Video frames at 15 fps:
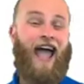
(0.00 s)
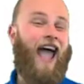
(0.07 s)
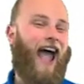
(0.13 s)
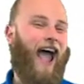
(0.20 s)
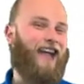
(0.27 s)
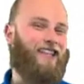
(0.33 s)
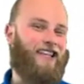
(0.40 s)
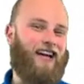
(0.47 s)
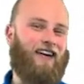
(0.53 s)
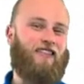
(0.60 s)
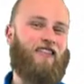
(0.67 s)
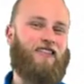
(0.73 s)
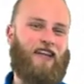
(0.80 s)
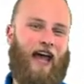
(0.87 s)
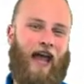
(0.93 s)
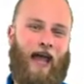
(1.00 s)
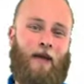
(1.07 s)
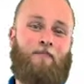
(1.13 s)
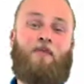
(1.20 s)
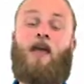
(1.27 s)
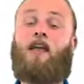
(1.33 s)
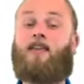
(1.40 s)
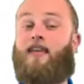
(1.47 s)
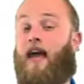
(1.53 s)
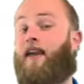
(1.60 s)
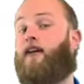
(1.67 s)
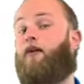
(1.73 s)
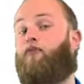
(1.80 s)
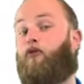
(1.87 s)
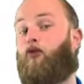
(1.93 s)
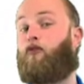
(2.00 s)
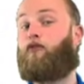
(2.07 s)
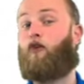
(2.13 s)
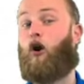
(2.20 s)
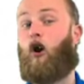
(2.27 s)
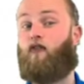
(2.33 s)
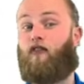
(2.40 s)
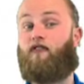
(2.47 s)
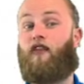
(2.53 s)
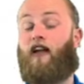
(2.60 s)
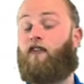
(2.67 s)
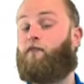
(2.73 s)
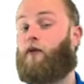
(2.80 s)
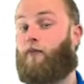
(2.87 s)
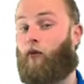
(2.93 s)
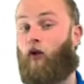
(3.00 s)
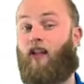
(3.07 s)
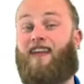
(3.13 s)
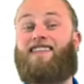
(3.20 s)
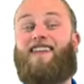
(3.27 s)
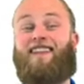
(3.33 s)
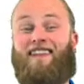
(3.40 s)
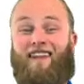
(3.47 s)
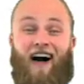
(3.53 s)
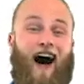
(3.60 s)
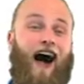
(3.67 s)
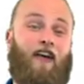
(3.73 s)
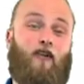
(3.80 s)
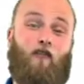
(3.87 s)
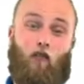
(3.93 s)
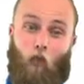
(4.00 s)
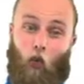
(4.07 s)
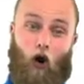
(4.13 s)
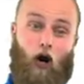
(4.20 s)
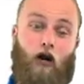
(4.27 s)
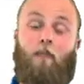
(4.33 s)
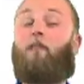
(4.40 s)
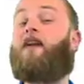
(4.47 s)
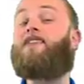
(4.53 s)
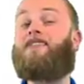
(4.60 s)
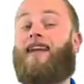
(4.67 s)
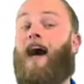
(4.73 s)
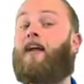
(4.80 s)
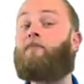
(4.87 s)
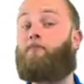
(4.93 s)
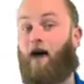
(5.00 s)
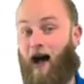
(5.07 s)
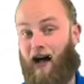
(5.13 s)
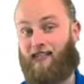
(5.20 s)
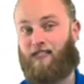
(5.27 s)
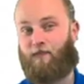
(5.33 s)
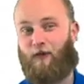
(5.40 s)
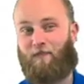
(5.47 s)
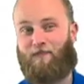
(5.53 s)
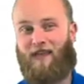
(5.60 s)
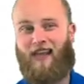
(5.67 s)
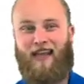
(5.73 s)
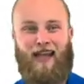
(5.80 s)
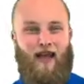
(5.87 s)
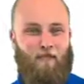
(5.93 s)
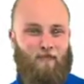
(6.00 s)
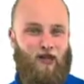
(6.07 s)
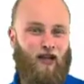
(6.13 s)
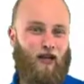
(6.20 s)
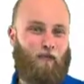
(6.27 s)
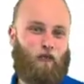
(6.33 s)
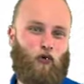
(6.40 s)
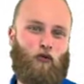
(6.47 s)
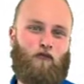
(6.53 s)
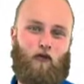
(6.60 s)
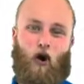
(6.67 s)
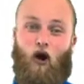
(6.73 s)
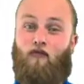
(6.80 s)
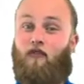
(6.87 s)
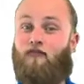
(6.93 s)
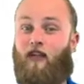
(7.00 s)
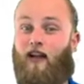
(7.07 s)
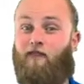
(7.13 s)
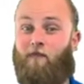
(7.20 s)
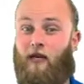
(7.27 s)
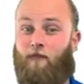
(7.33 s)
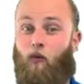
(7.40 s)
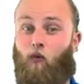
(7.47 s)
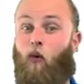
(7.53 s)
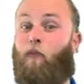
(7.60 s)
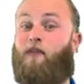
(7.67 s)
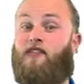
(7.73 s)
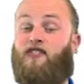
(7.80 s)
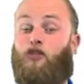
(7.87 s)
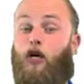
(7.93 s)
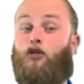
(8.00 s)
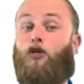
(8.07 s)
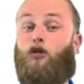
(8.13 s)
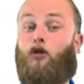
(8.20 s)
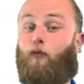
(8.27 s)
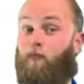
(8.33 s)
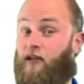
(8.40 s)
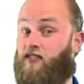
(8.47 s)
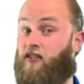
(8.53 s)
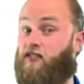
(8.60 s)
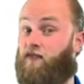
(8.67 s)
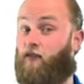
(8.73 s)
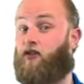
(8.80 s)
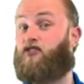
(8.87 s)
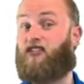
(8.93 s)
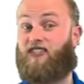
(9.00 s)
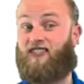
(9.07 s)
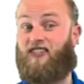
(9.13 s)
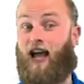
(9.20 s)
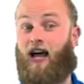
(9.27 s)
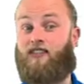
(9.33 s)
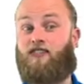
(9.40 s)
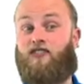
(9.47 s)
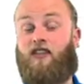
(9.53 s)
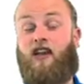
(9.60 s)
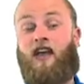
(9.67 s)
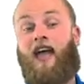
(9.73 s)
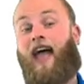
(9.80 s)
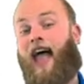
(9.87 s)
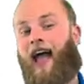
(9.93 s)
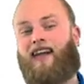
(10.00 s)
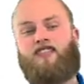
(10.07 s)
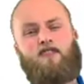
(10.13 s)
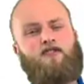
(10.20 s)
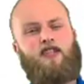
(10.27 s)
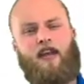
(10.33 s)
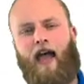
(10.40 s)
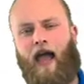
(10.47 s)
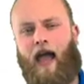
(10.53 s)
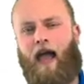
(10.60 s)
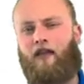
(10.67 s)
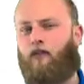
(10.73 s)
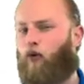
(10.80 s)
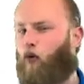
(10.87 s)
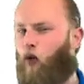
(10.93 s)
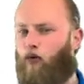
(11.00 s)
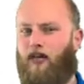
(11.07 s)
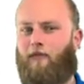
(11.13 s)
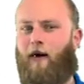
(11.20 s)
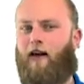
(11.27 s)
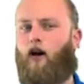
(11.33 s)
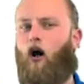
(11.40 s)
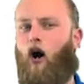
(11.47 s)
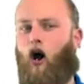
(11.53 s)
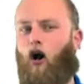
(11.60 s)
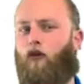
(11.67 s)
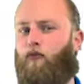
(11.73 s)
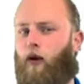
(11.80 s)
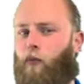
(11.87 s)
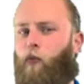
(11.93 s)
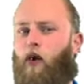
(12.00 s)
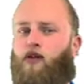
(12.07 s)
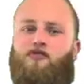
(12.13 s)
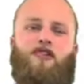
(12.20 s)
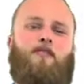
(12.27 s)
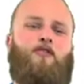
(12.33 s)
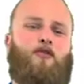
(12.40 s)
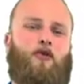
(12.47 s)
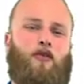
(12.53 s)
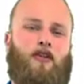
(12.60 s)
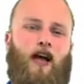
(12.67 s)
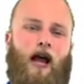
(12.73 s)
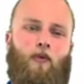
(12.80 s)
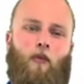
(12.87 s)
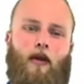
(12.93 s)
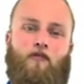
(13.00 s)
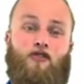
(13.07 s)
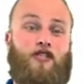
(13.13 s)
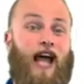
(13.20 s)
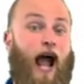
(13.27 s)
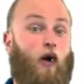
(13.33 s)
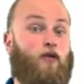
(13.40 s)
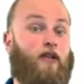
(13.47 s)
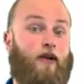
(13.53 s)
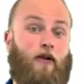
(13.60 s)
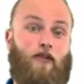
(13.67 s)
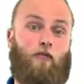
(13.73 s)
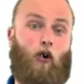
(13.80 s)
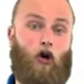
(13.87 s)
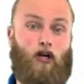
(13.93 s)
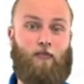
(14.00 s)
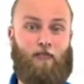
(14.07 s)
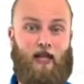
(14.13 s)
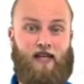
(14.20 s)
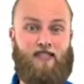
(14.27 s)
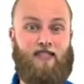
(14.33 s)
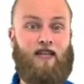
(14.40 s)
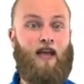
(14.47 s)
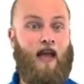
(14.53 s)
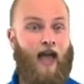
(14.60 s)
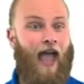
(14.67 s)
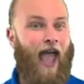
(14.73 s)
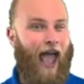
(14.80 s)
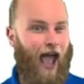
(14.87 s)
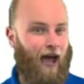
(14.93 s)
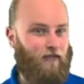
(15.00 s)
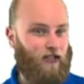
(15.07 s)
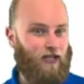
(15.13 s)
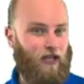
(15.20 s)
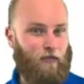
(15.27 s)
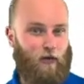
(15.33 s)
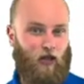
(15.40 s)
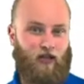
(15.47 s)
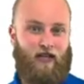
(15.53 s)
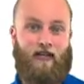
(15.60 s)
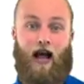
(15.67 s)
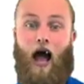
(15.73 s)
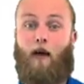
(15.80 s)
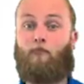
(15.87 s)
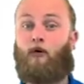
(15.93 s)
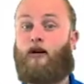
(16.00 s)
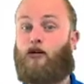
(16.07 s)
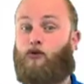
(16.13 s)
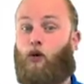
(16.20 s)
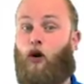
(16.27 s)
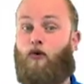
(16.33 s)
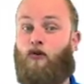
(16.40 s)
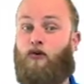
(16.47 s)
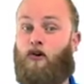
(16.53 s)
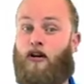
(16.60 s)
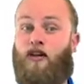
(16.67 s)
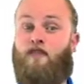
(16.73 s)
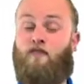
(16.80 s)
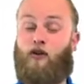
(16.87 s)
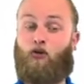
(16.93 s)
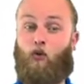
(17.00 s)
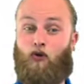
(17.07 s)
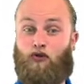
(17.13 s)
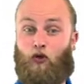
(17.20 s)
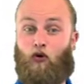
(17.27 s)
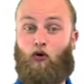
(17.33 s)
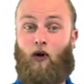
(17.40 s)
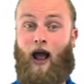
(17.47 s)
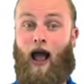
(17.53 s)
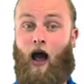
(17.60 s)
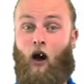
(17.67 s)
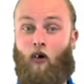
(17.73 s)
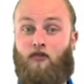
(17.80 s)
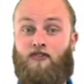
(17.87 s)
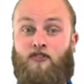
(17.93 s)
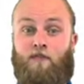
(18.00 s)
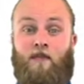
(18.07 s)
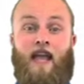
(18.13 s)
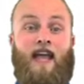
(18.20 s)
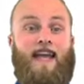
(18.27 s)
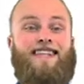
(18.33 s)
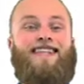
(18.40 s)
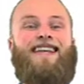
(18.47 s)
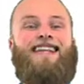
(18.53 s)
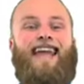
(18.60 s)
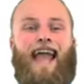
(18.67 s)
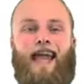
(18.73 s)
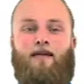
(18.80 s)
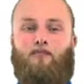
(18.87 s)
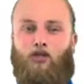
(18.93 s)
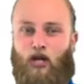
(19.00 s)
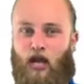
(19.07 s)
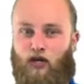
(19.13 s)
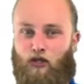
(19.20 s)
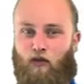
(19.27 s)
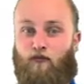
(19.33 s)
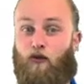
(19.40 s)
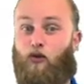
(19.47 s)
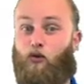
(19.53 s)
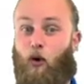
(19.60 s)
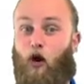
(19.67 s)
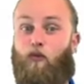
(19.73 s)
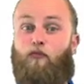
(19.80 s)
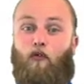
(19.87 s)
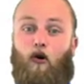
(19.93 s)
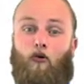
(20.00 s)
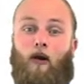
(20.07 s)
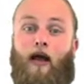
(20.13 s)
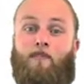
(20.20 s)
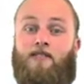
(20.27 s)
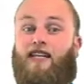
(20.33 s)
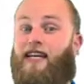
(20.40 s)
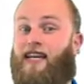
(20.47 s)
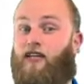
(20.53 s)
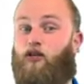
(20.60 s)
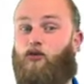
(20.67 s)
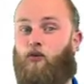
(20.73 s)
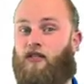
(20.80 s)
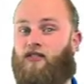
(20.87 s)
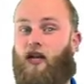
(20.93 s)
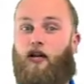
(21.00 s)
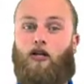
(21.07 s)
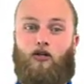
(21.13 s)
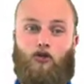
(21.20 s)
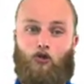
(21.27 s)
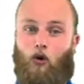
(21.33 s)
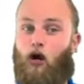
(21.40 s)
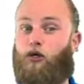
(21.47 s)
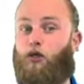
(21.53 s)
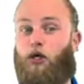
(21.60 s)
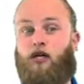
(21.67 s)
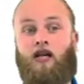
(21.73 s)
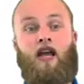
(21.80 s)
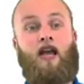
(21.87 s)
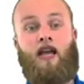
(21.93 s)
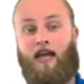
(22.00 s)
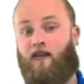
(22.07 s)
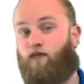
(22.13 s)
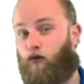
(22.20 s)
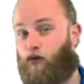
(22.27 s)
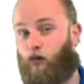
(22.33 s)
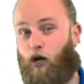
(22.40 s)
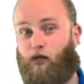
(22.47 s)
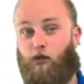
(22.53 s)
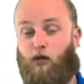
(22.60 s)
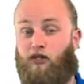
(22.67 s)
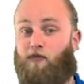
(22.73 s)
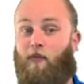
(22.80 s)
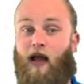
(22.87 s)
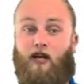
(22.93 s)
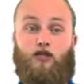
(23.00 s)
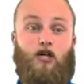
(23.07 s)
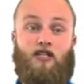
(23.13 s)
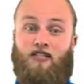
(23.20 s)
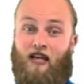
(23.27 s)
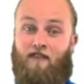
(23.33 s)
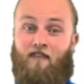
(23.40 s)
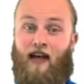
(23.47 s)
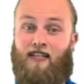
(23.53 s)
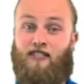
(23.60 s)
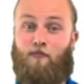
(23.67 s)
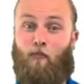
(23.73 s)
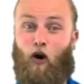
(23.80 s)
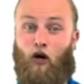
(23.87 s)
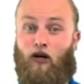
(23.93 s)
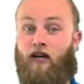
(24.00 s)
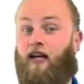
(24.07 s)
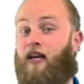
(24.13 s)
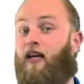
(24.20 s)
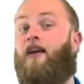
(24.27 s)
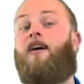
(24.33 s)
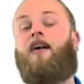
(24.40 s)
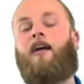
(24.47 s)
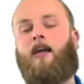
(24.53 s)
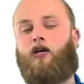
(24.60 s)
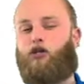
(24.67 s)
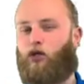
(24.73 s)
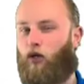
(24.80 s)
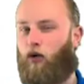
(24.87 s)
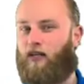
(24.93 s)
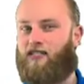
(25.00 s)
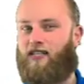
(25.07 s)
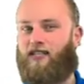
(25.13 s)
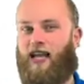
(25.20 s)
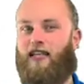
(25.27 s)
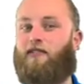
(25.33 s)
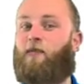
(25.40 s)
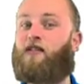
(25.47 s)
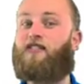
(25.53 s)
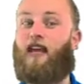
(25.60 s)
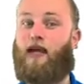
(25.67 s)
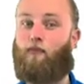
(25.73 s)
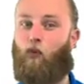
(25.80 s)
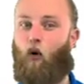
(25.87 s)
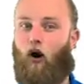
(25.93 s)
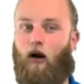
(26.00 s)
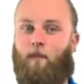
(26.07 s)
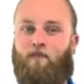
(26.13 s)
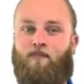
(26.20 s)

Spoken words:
At the end of the day, getting approved for overflight of people is a lot of work, but it's not impossible. Being approved for overflight of people will position your business for success. As of today, there are only about 100 10739 waivers out there in the marketplace. Having the ability to operate a drone under individuals or crowds is a game changer for drone programs in industries like construction, infrastructure inspections, events marketing, insurance assessments, and more.